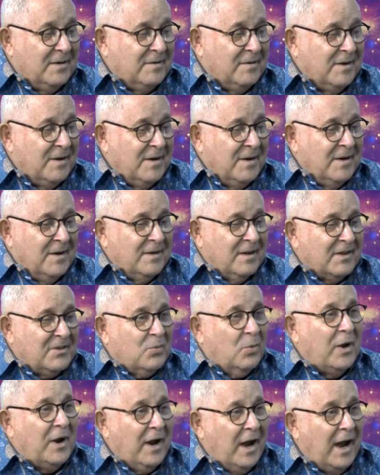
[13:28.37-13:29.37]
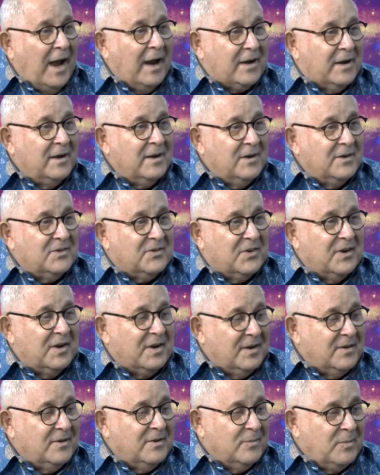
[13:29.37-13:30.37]
and that's why hacking is
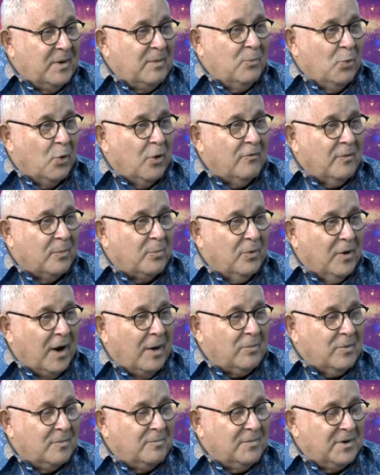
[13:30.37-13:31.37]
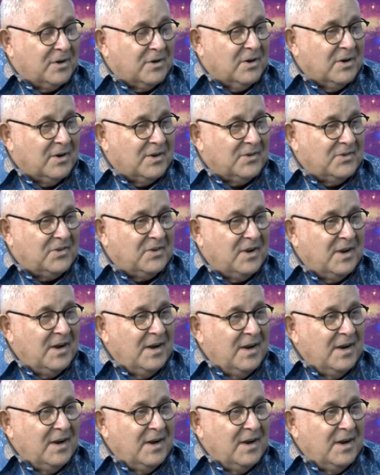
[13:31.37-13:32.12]
getting to be more of a problem, because